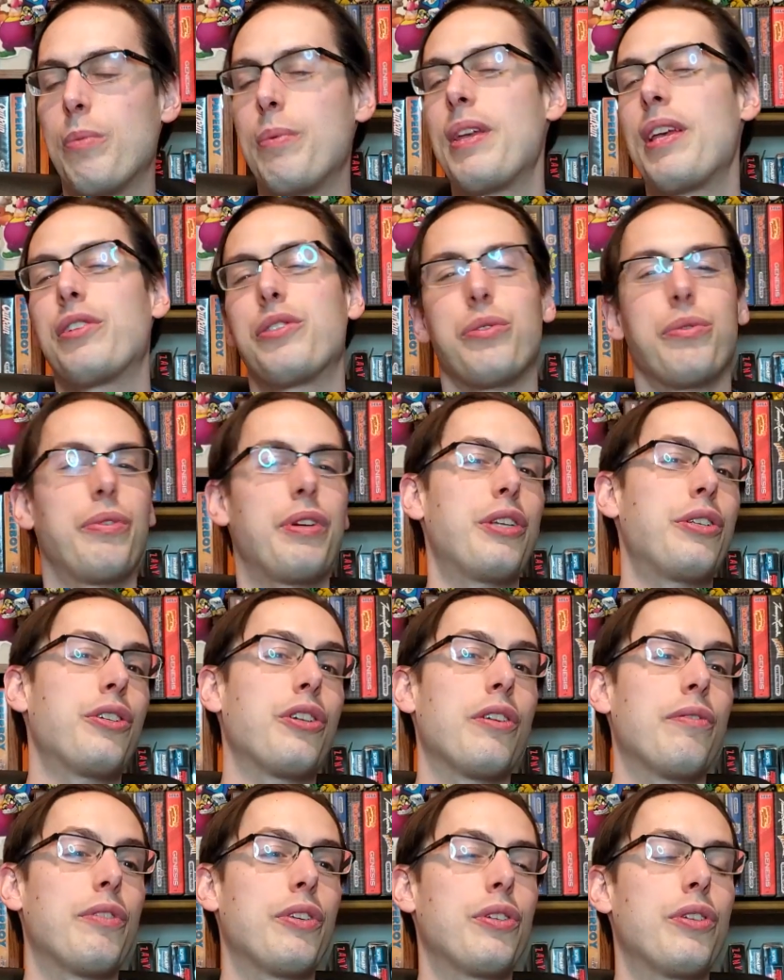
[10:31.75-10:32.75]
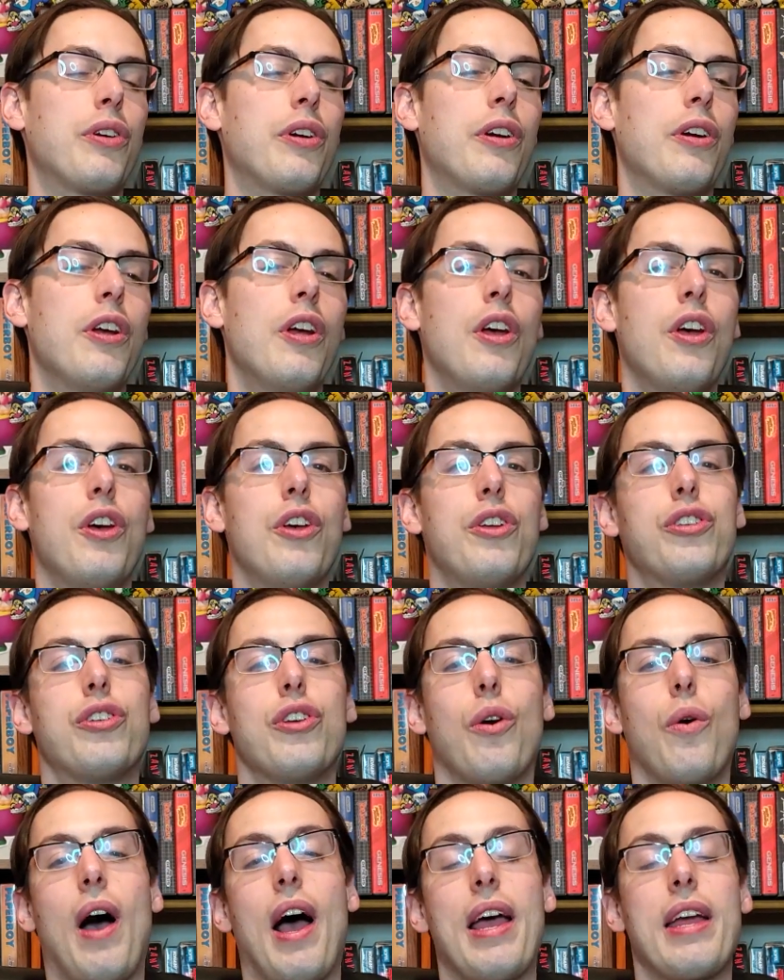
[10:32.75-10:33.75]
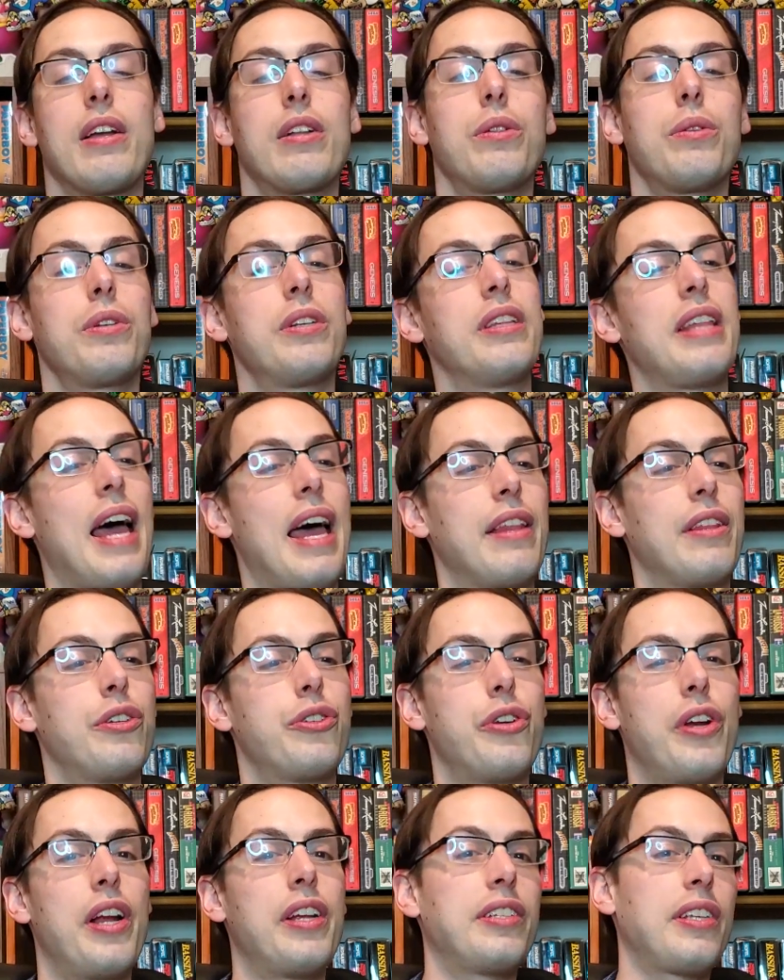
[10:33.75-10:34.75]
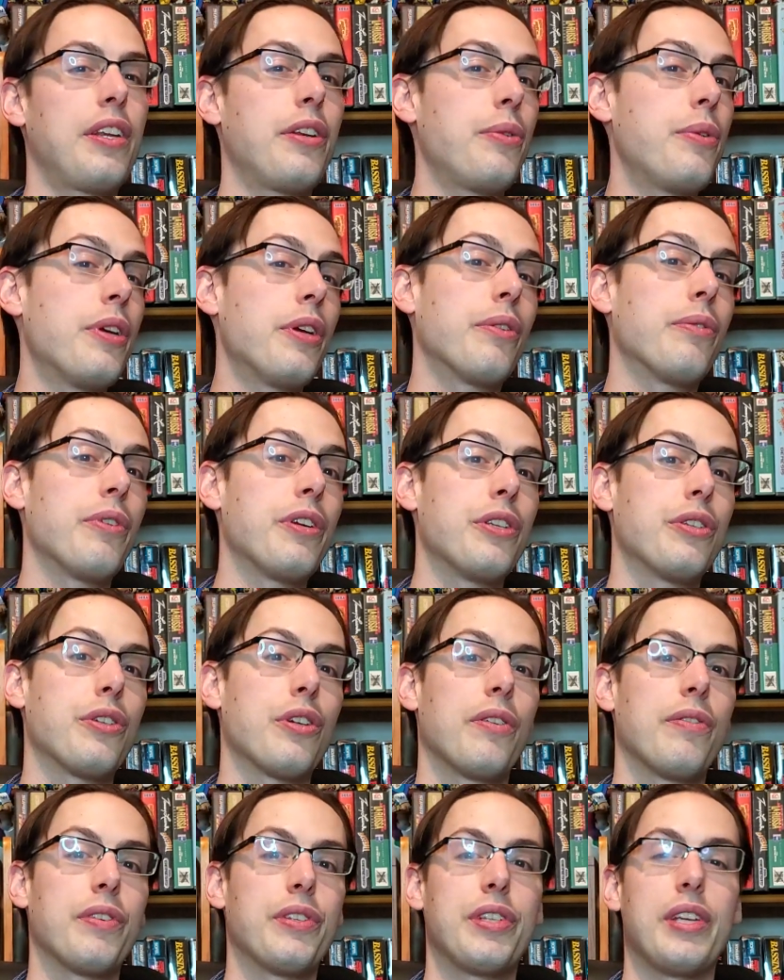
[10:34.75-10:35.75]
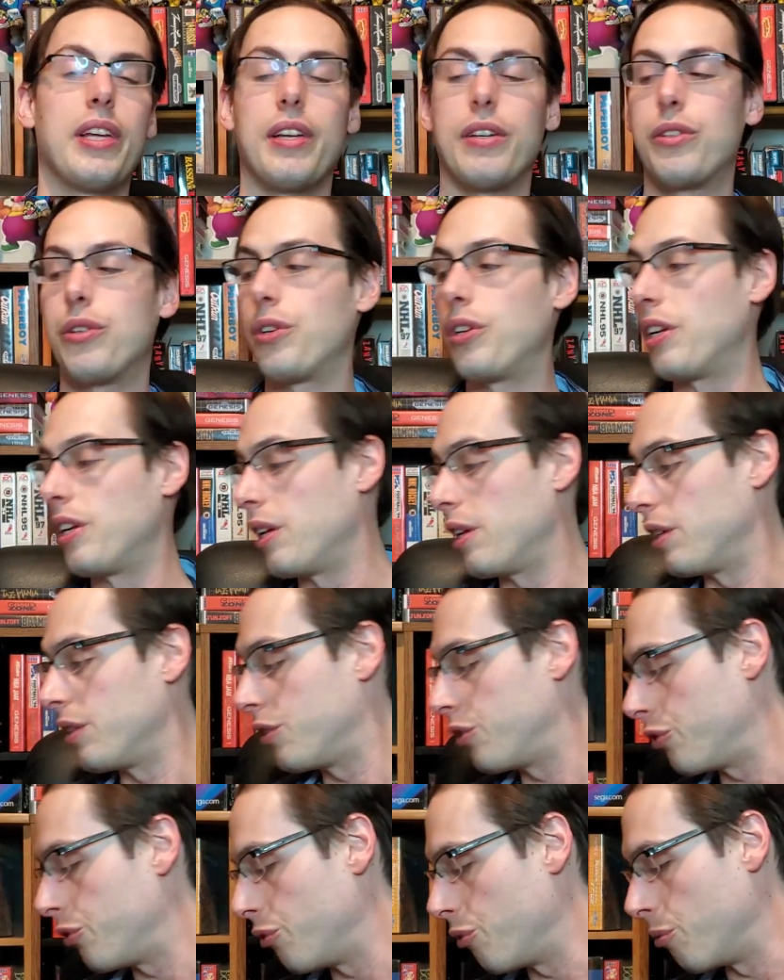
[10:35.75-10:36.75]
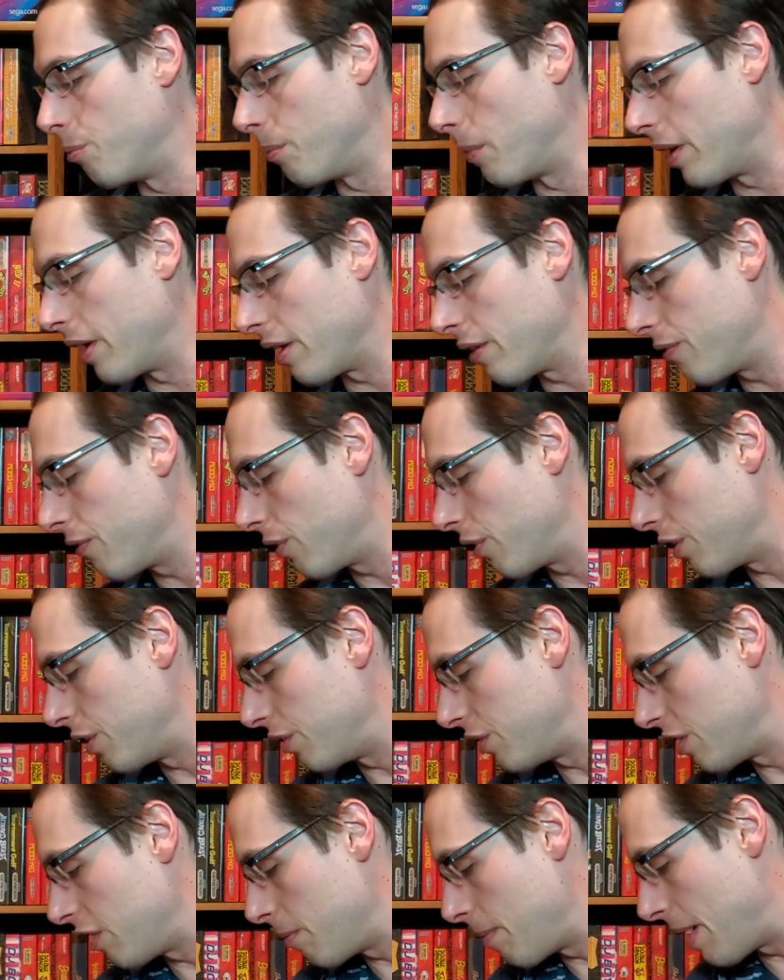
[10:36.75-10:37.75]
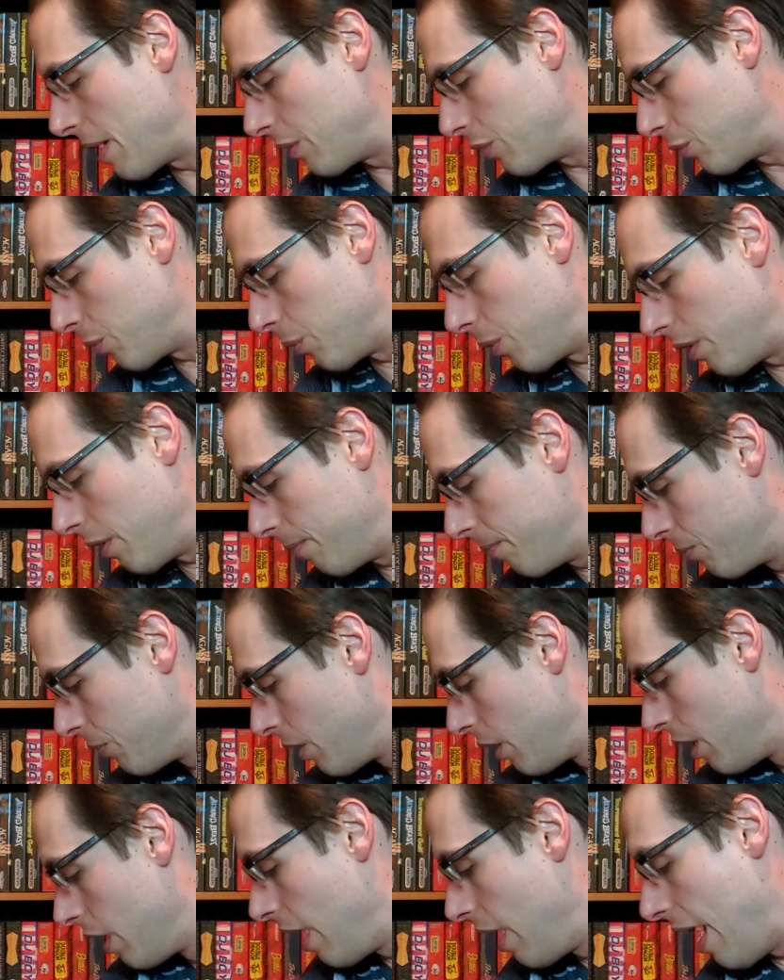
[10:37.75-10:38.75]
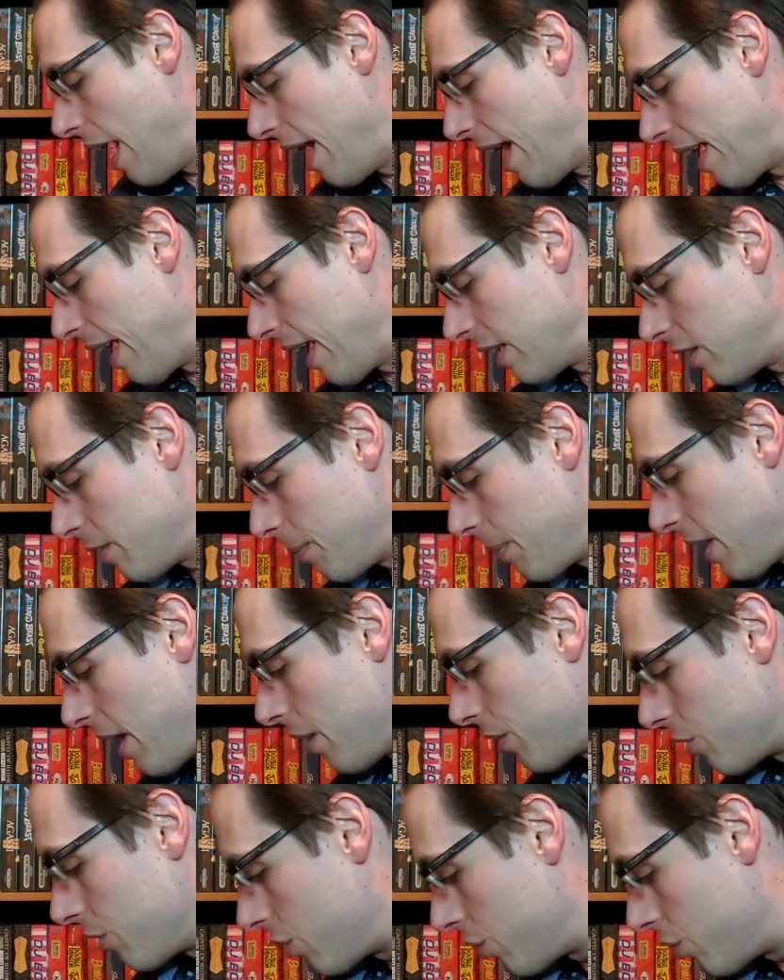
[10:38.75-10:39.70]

He has a resurfacer, so I included that in the trade because I knew he could resurface it and turn it into money for his eBay store. And I got something else.